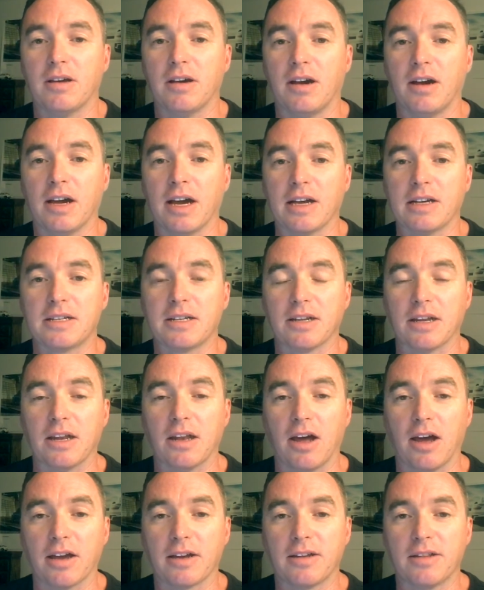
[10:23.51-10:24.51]
I actually
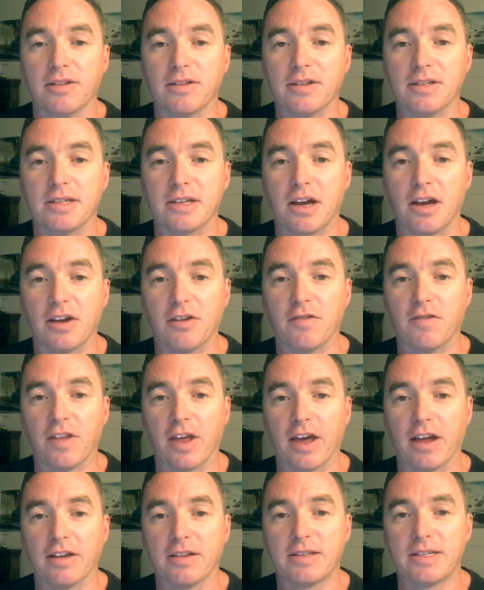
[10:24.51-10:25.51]
liked the design of
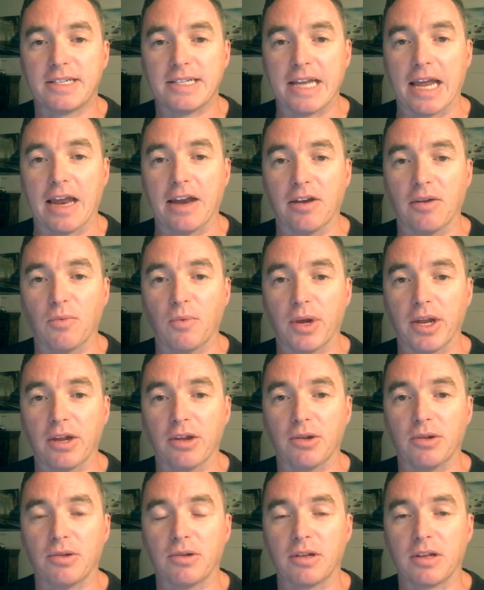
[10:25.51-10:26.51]
that standard
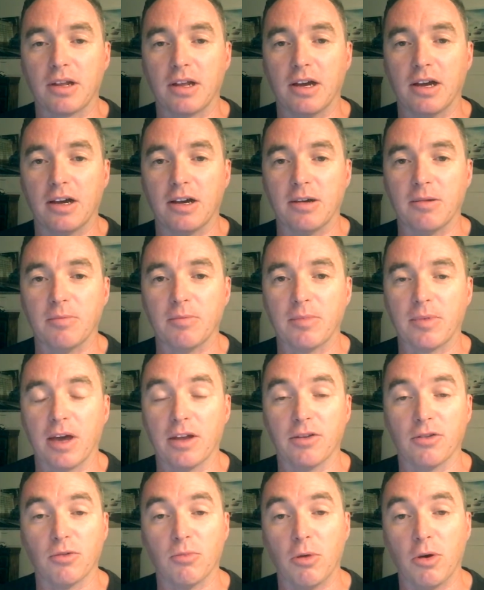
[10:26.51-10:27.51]
wheel a
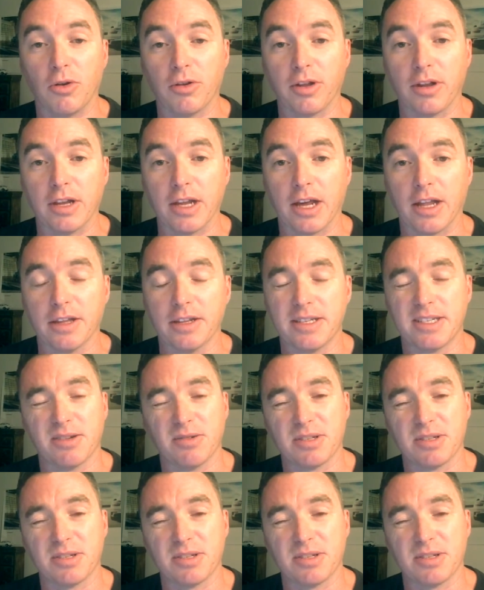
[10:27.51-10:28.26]
little more than the others.